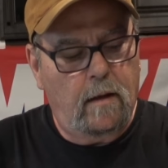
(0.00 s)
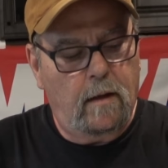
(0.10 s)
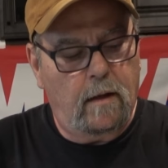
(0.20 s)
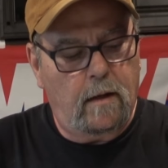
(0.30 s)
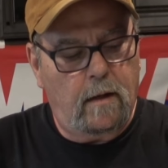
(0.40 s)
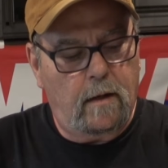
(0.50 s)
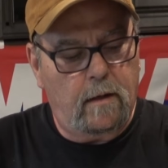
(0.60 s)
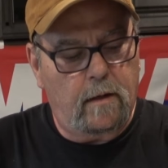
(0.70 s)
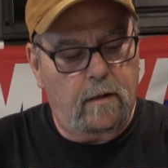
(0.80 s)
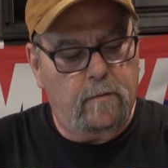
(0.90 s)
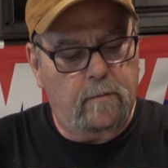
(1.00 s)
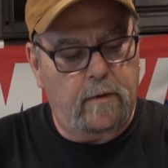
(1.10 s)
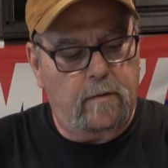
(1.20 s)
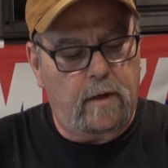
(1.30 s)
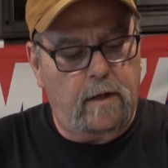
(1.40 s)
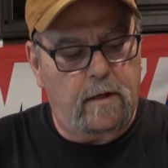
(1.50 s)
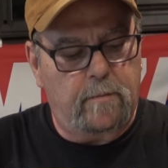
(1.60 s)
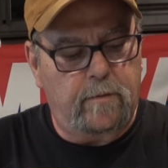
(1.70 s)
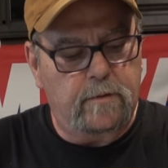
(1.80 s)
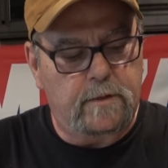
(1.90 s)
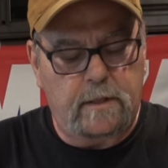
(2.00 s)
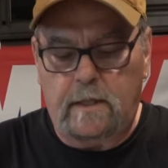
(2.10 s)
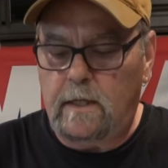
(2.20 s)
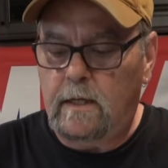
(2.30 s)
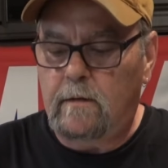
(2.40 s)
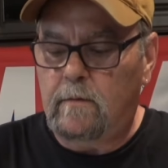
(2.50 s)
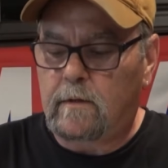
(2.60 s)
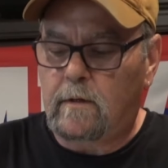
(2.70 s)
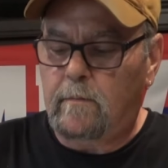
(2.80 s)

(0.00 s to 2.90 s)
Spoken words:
And then we'll be ready to proceed with our